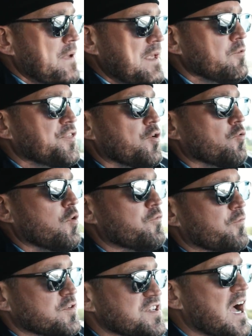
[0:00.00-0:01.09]
Meet with your
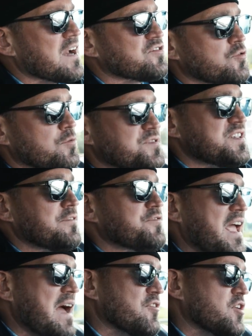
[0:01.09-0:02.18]
roofer, talk to them, see if
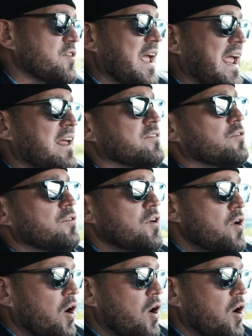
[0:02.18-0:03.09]
they have a good handle